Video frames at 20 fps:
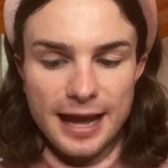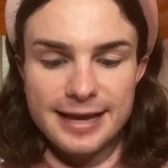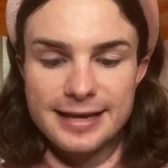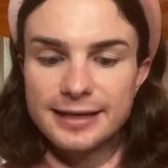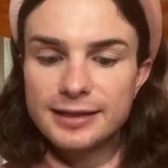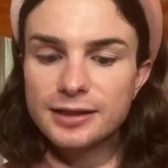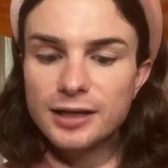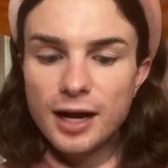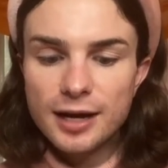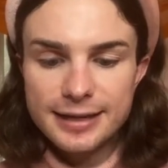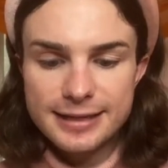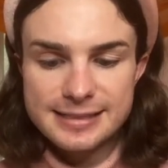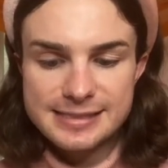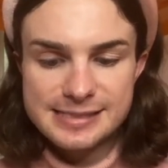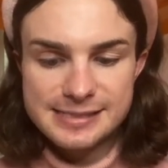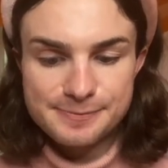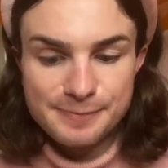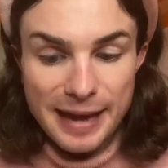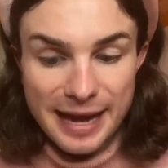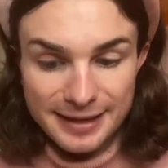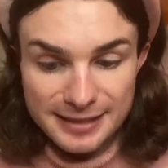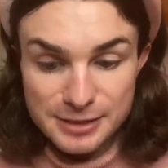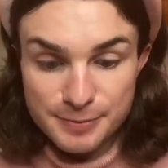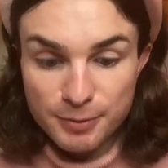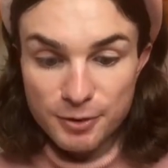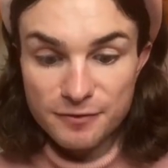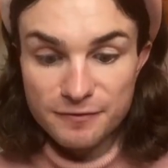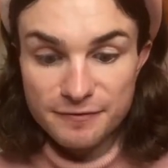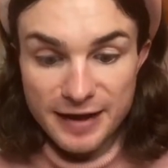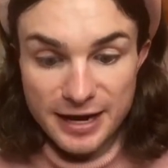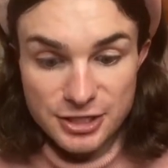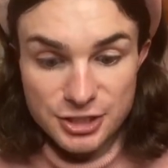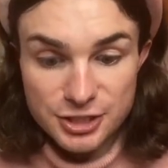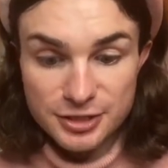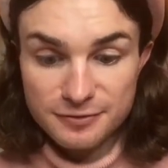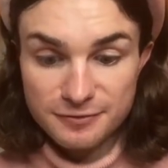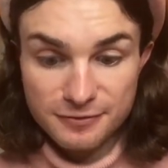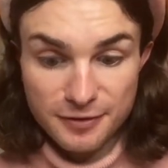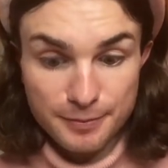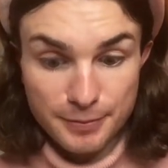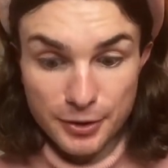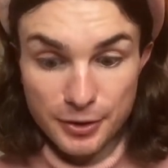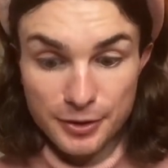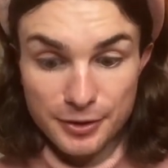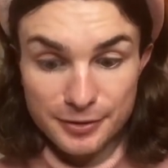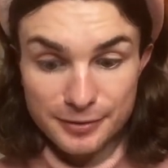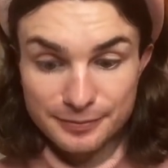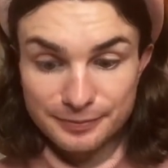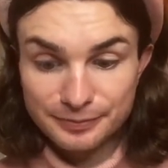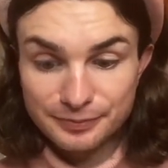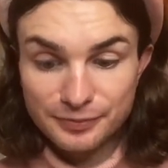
I cannot expect perfection from her.